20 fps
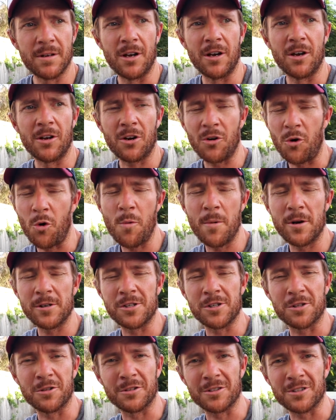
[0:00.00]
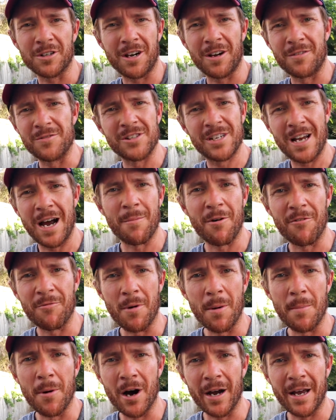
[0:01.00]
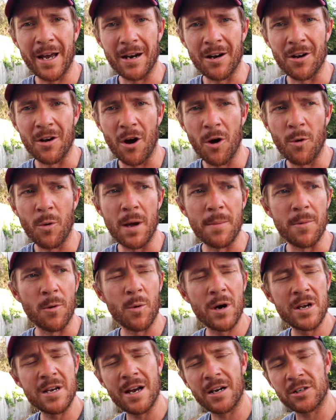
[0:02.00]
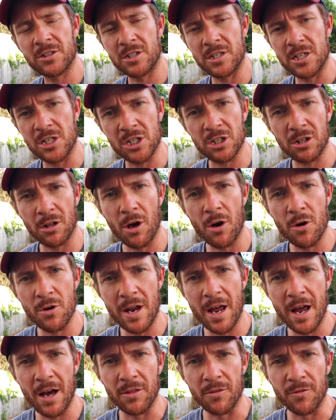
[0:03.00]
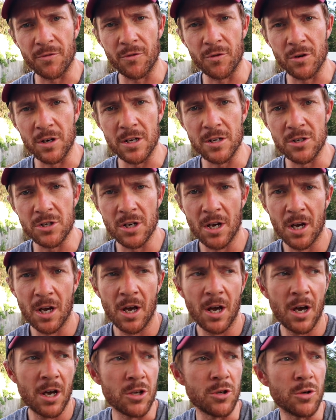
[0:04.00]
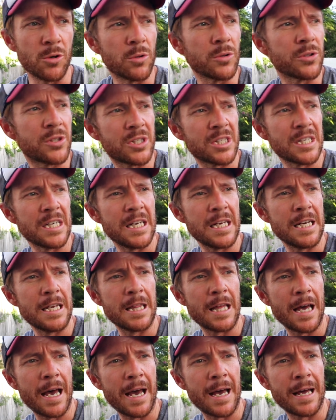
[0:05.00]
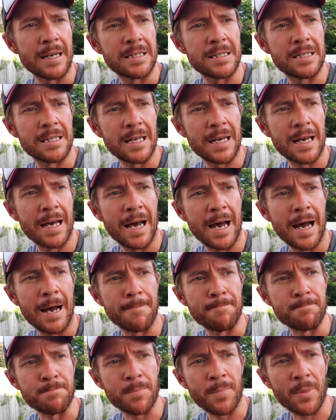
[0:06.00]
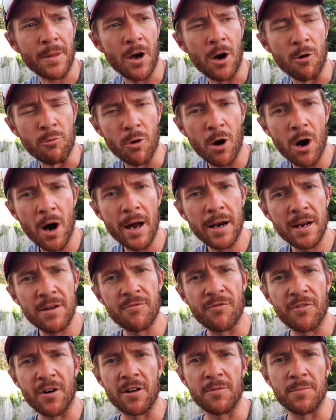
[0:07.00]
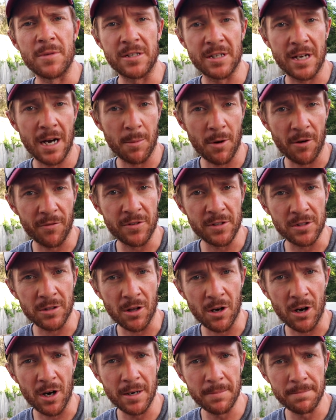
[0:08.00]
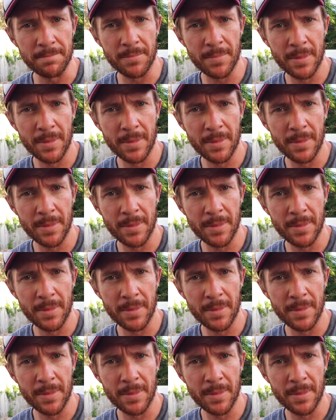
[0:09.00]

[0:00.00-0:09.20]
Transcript: it almost just looks like I've just come off my bike out of nowhere. But when you actually slow down the footage, you'll see that a rider in front of me has come off his line,